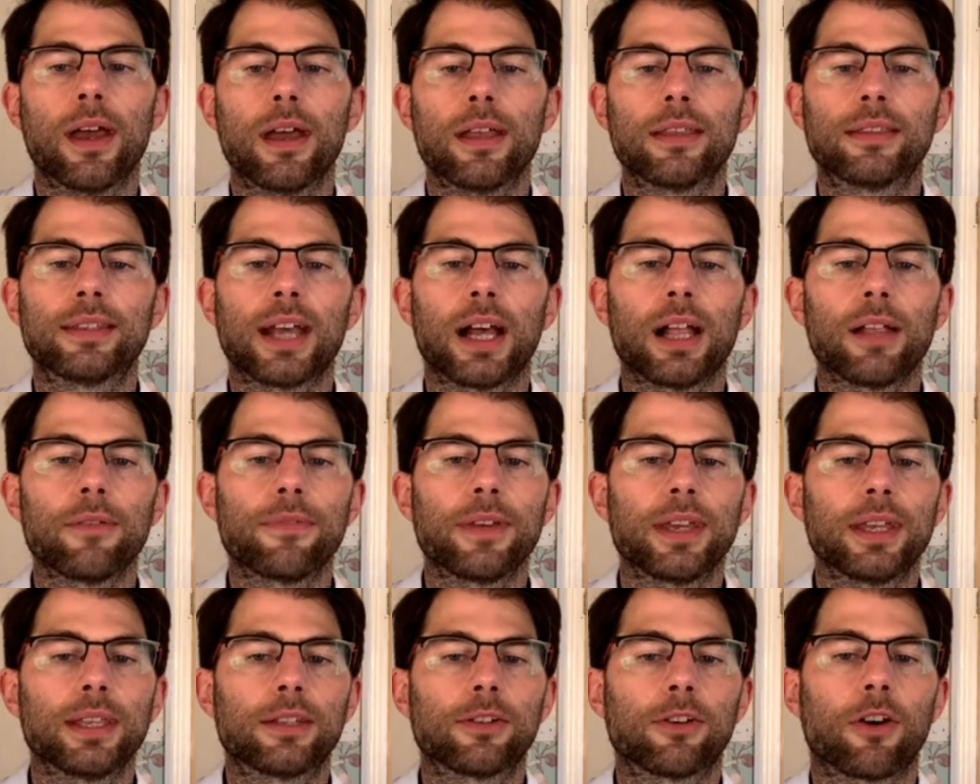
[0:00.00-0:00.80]
delving
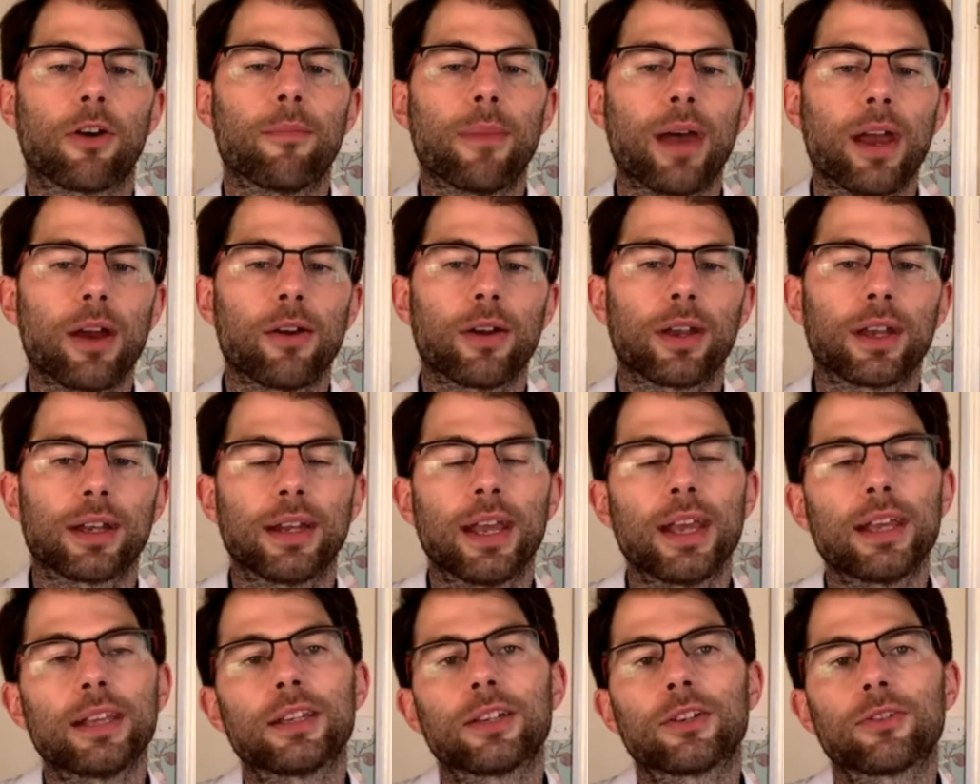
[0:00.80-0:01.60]
into American
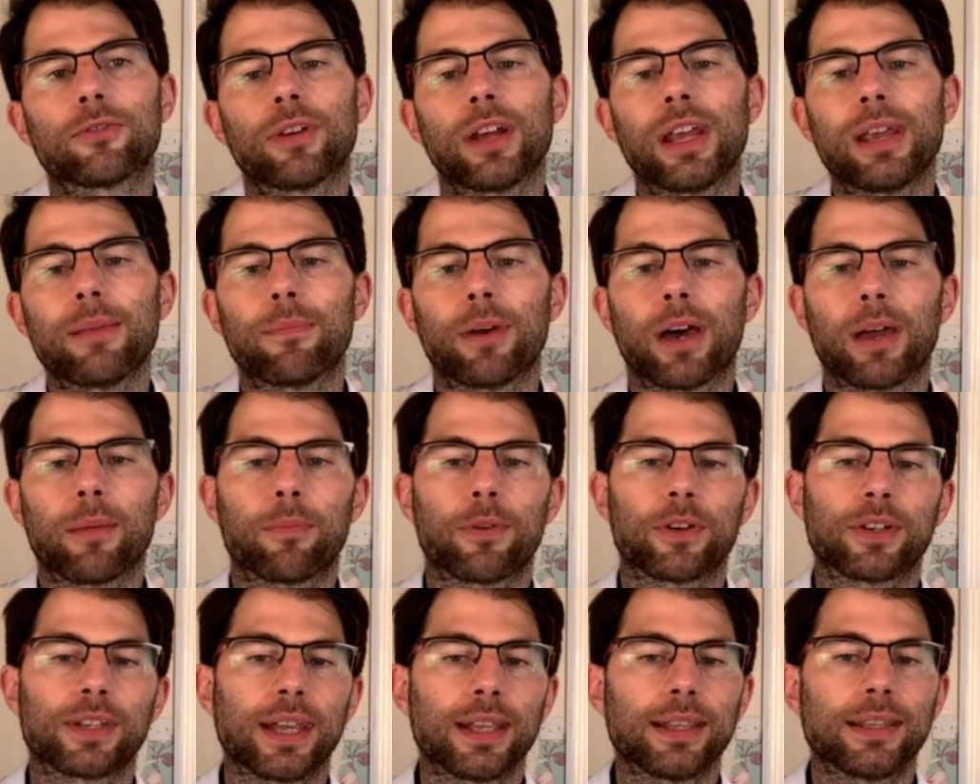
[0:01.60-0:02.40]
history by
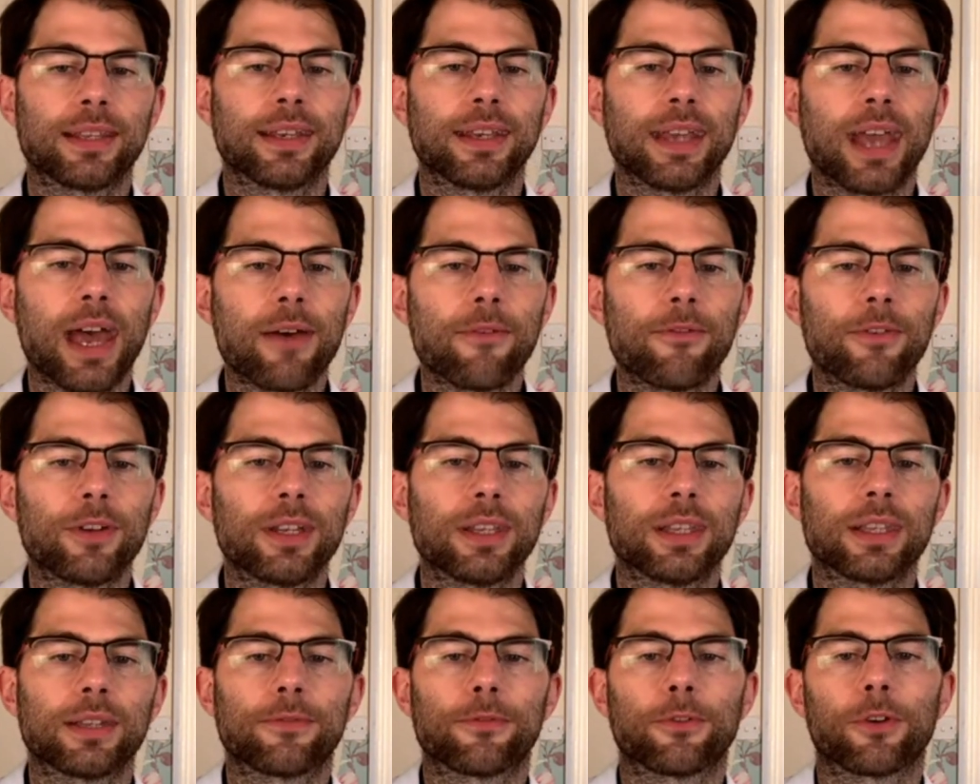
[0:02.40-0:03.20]
presenting
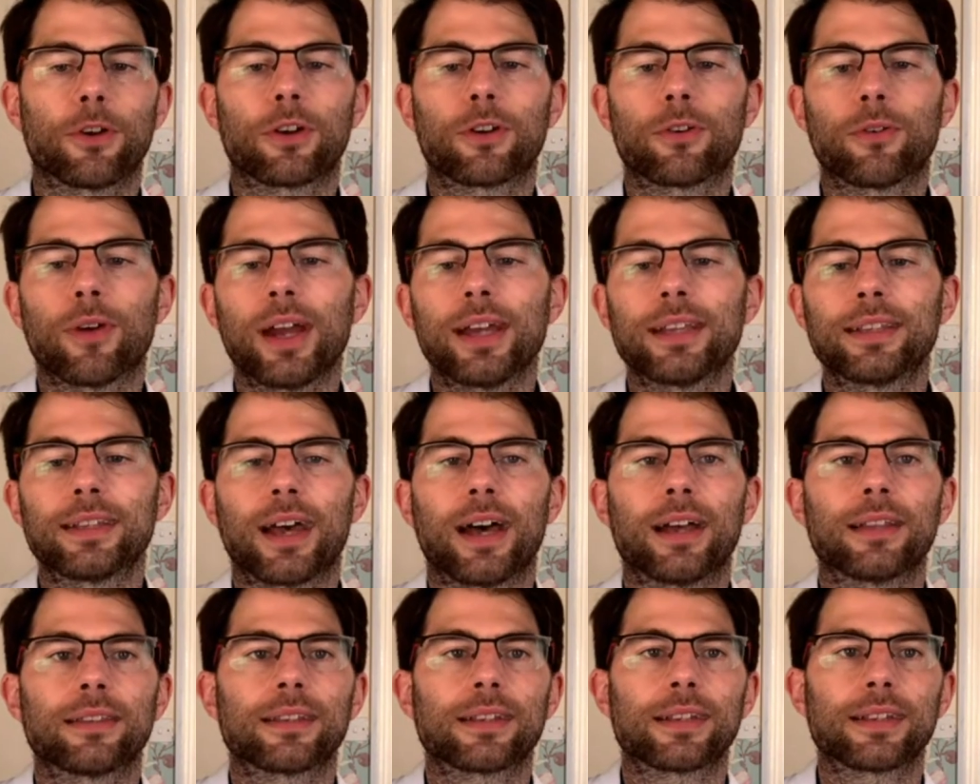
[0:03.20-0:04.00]
evidence for a greater
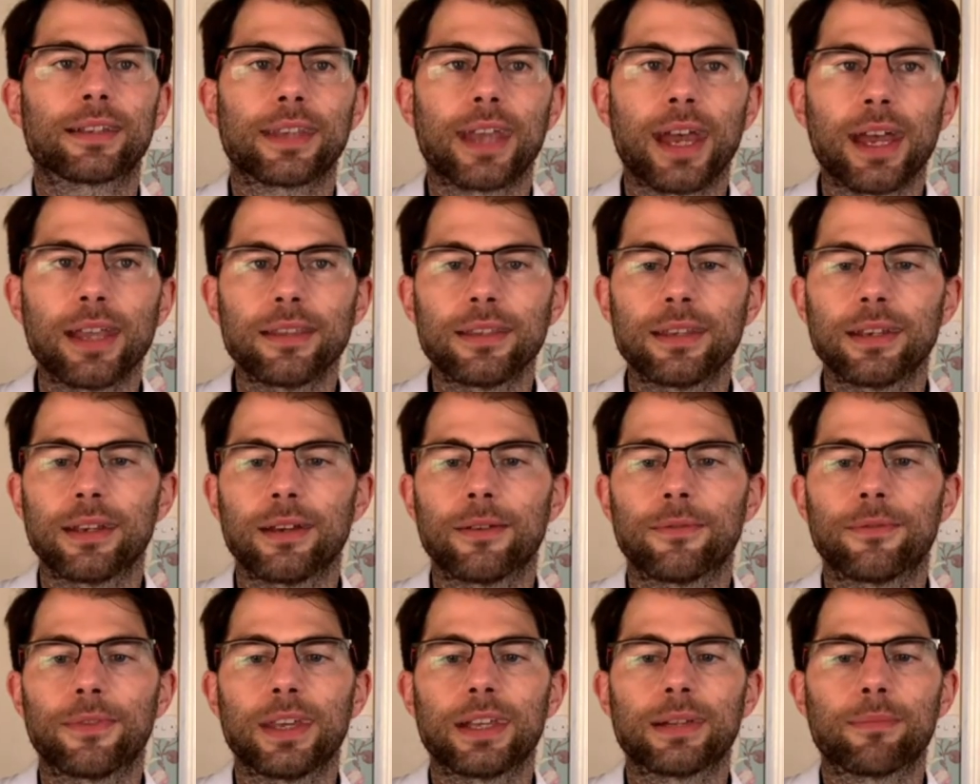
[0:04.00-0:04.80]
understanding of
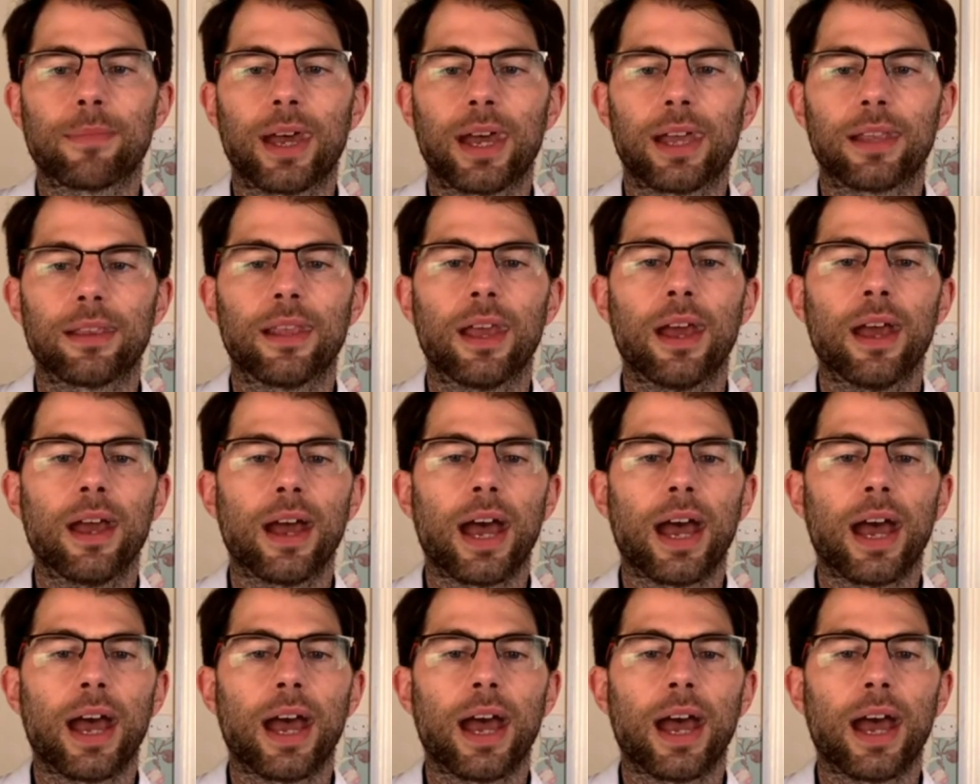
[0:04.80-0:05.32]
these men